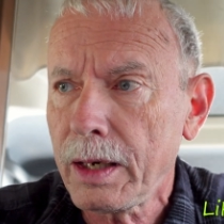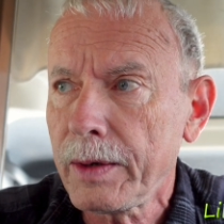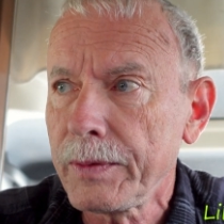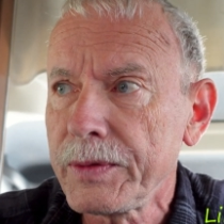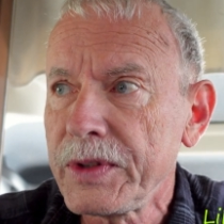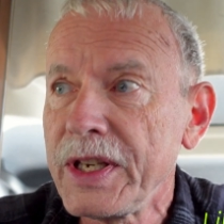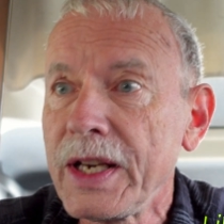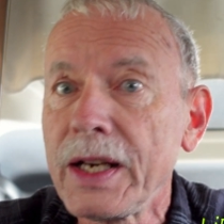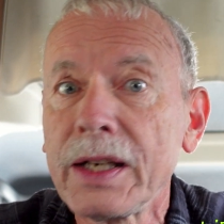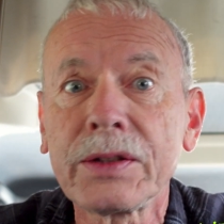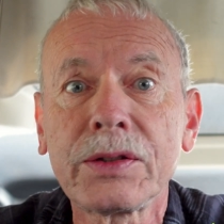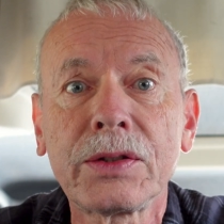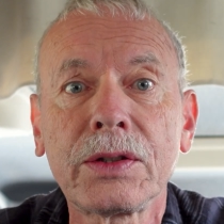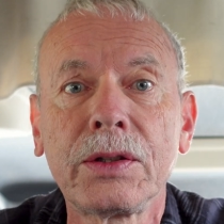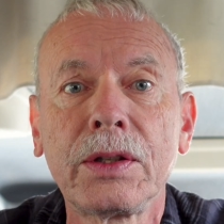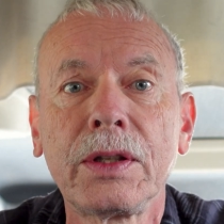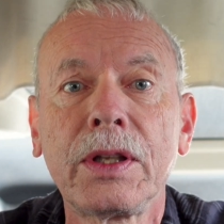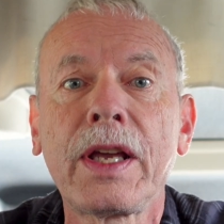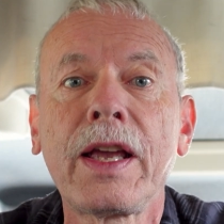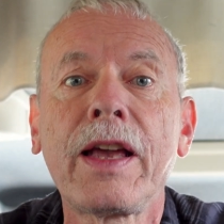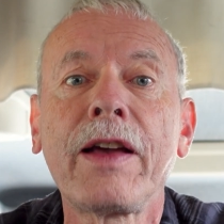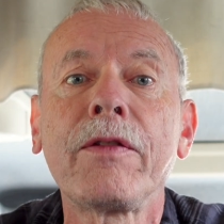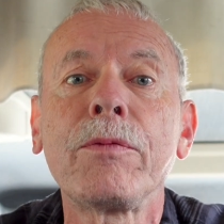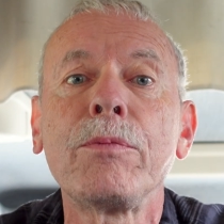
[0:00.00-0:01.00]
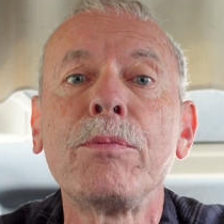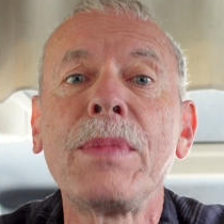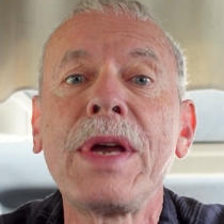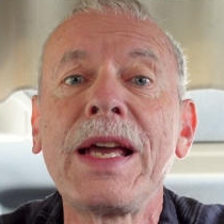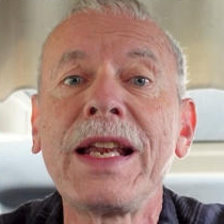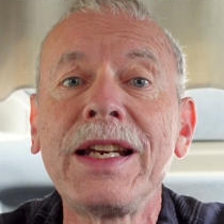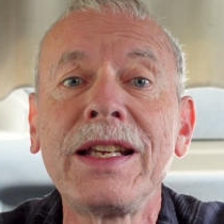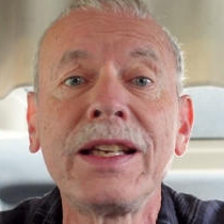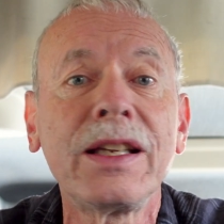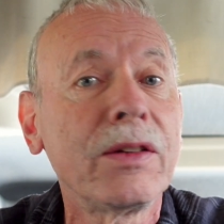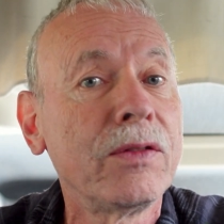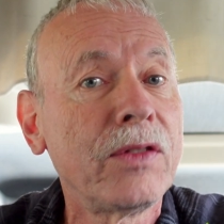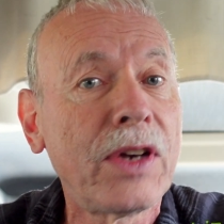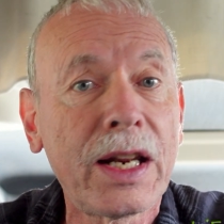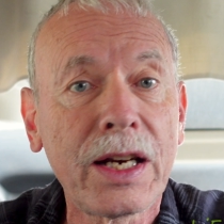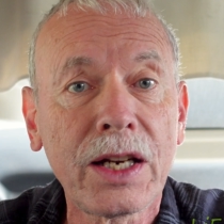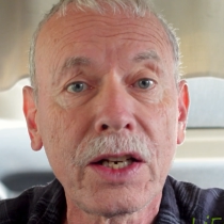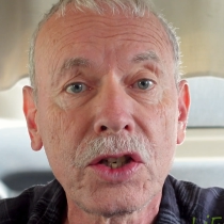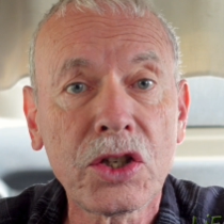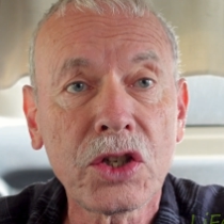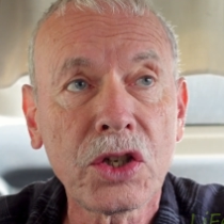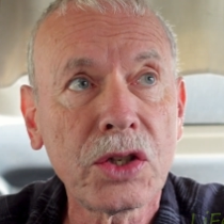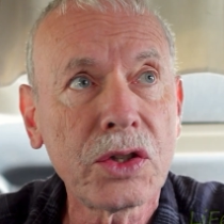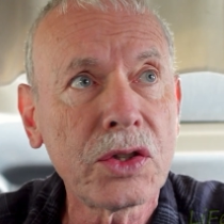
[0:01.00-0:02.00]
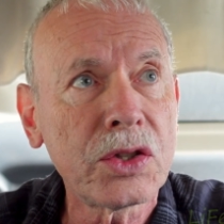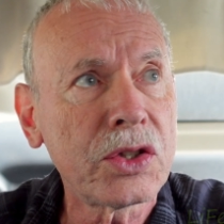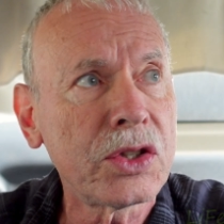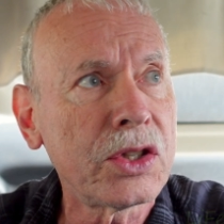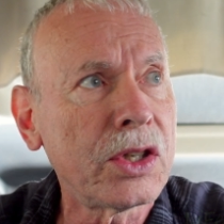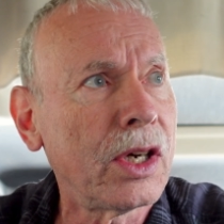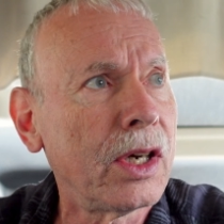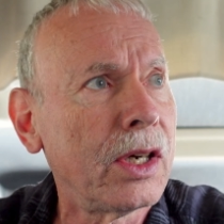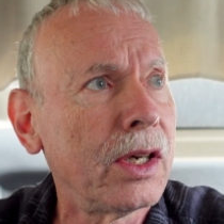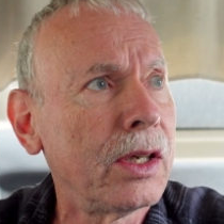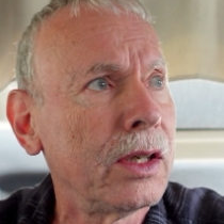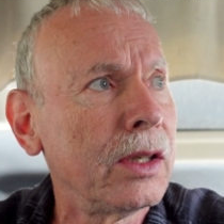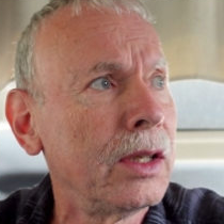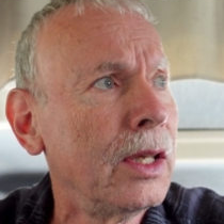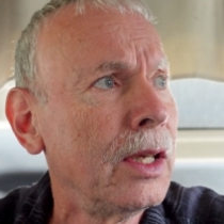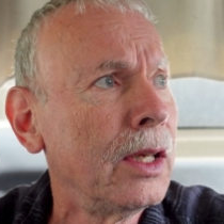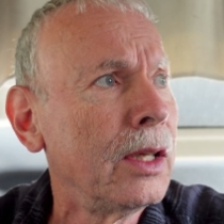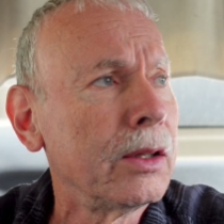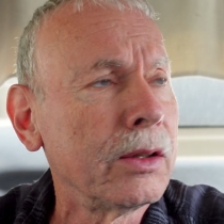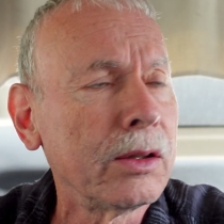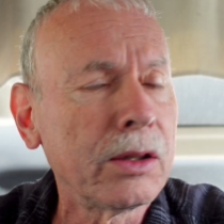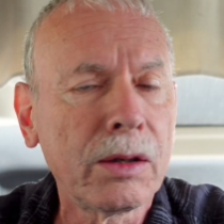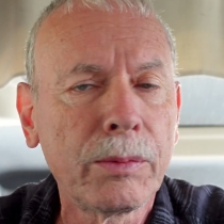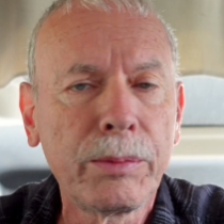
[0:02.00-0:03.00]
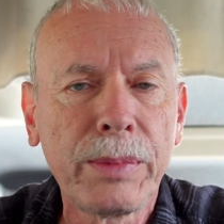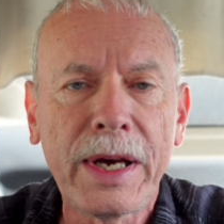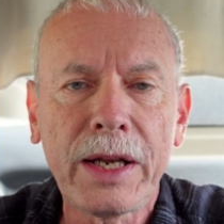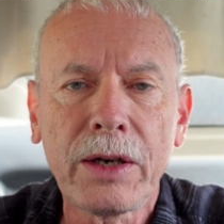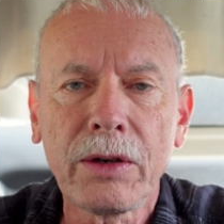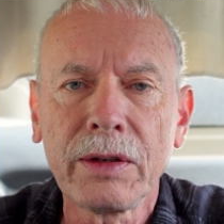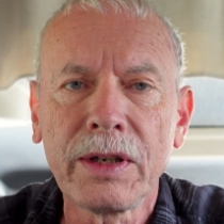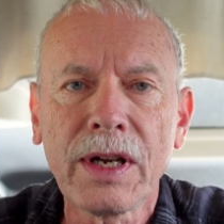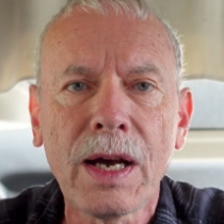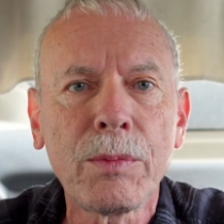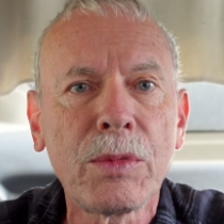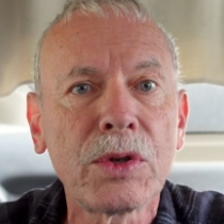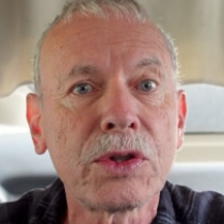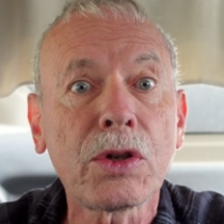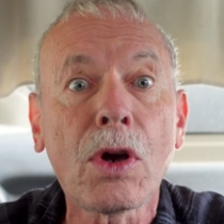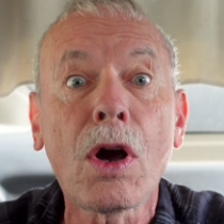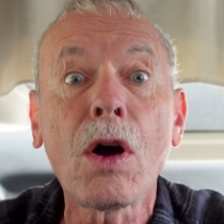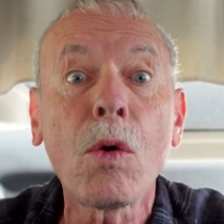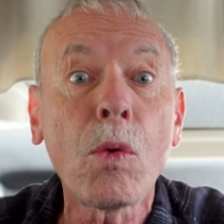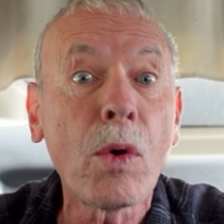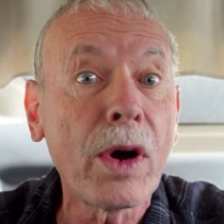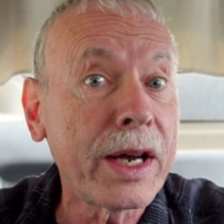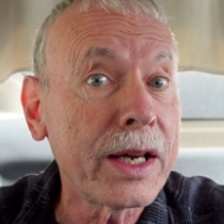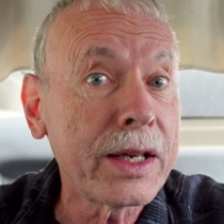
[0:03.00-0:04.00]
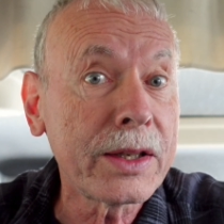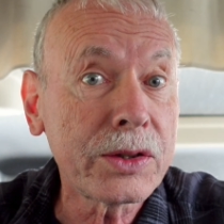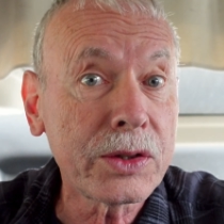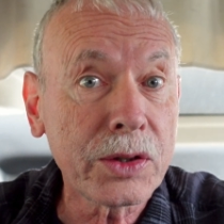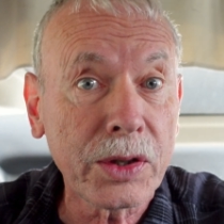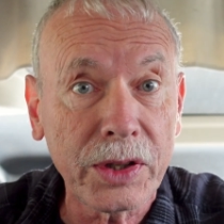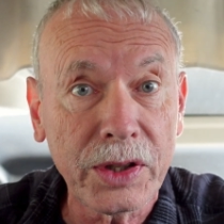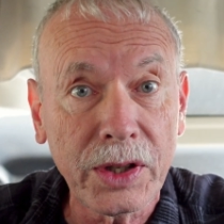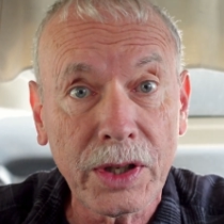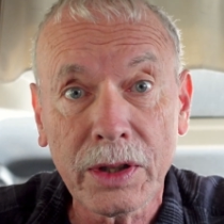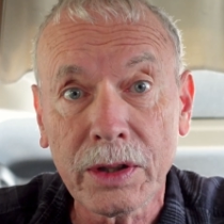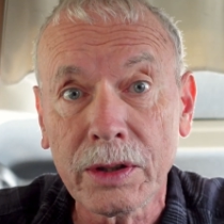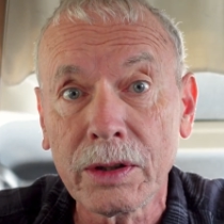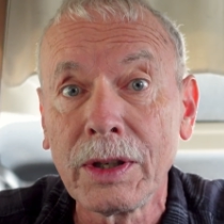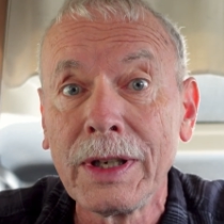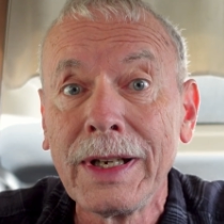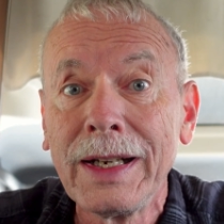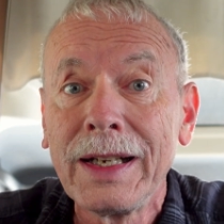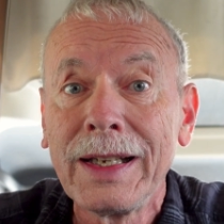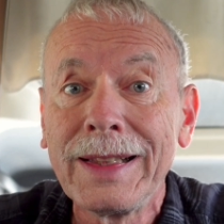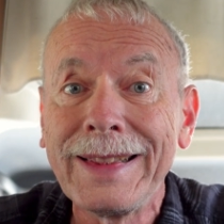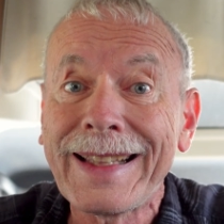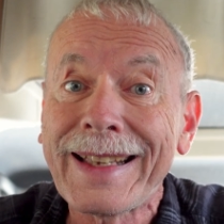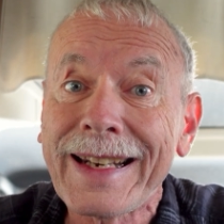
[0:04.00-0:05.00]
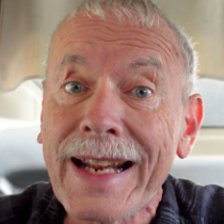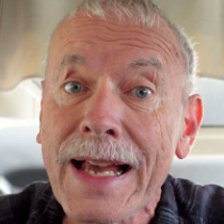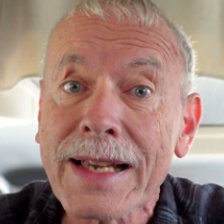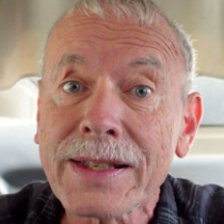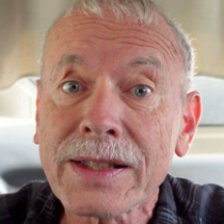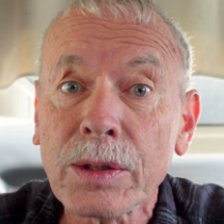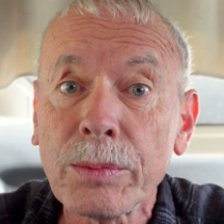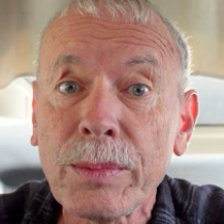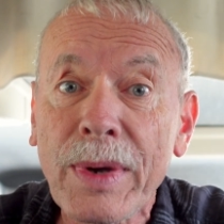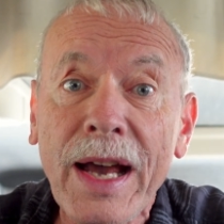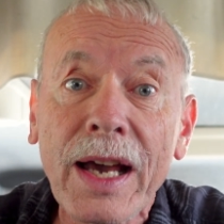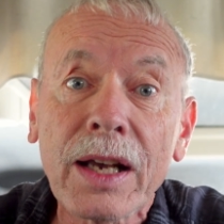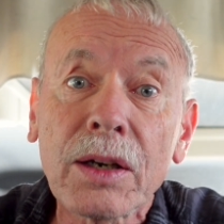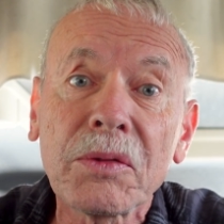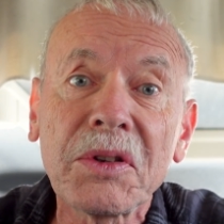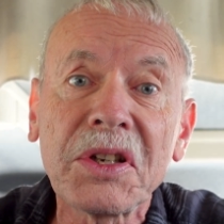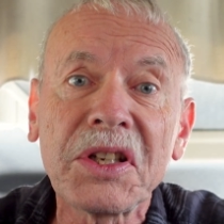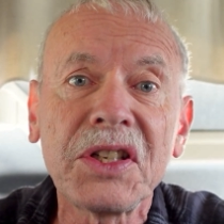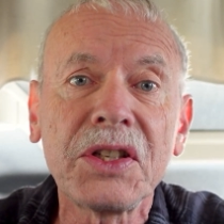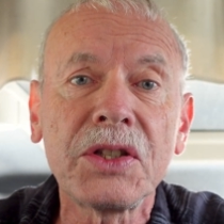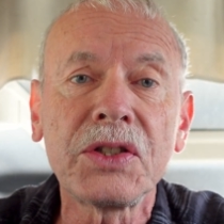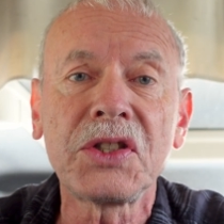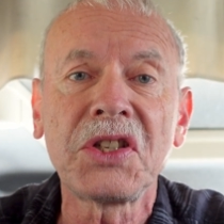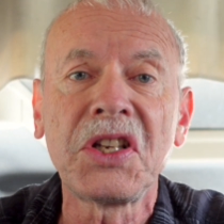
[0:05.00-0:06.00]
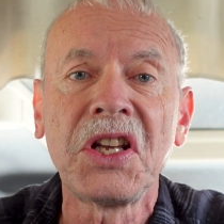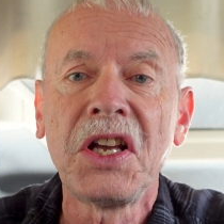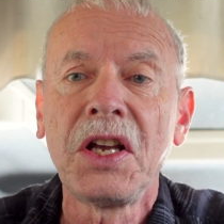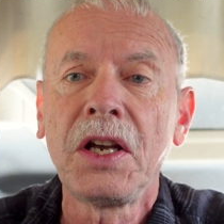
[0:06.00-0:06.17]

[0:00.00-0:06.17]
Yes, they have many advantages. They're better in almost all ways to the other lead-acid batteries.